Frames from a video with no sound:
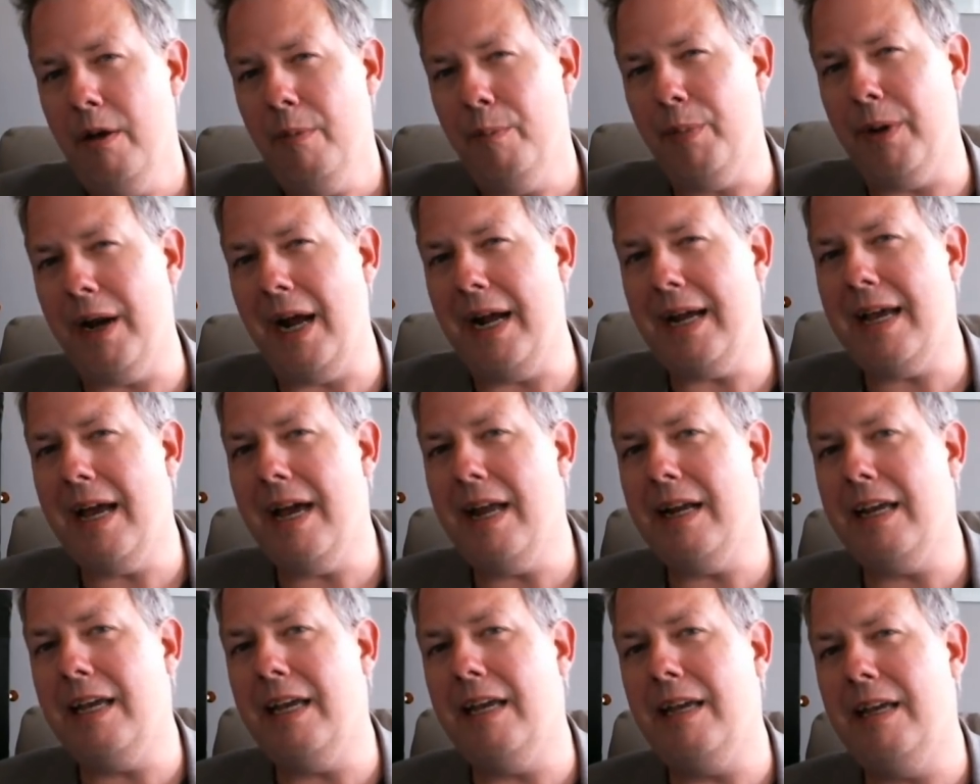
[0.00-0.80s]
But I
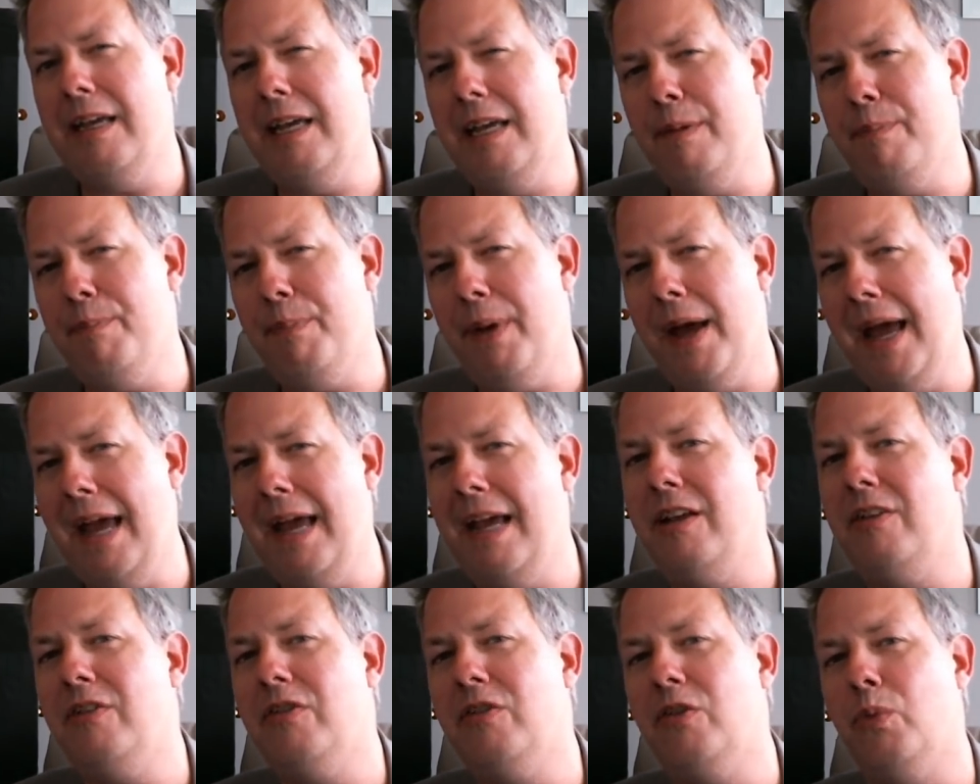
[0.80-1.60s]
kind of keep
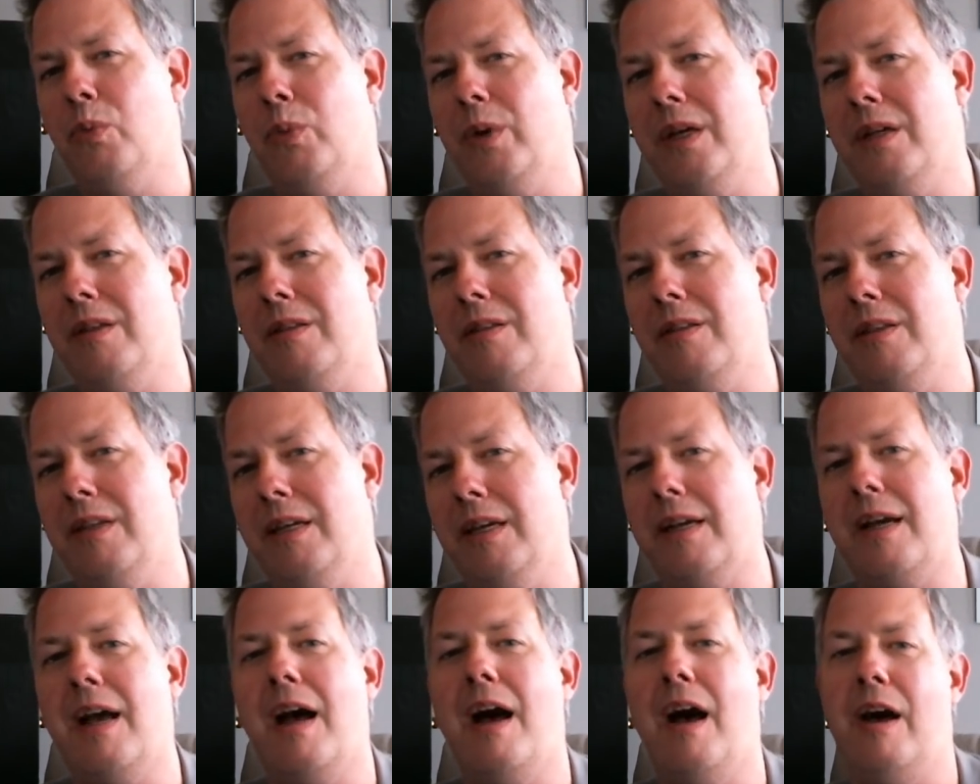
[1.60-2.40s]
pace with
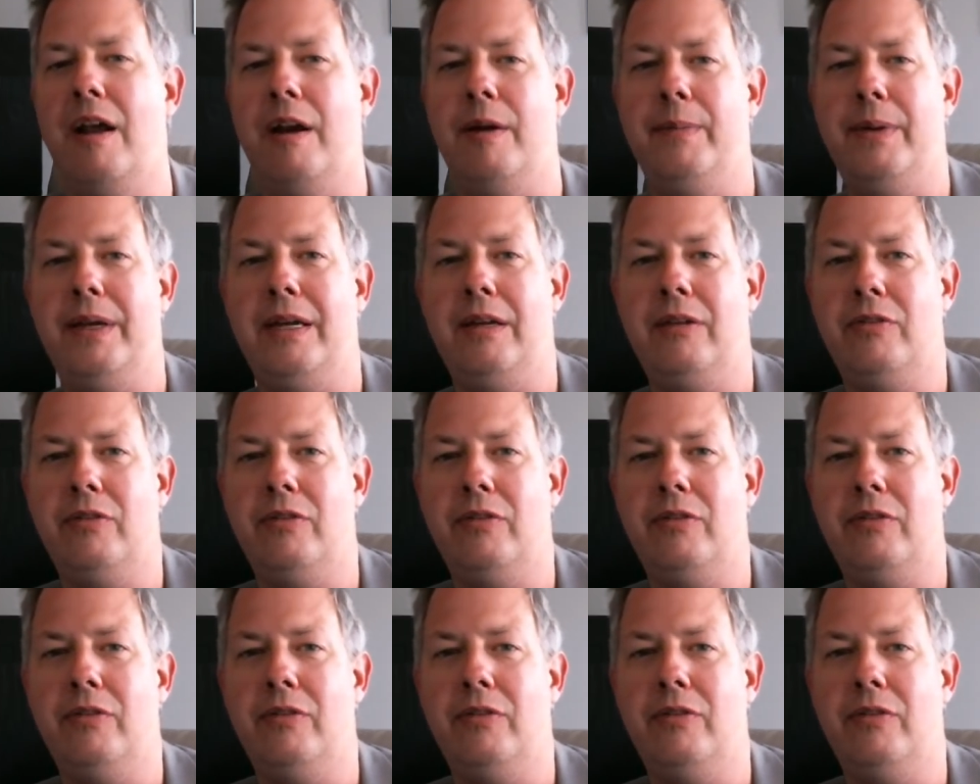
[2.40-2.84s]
the economy.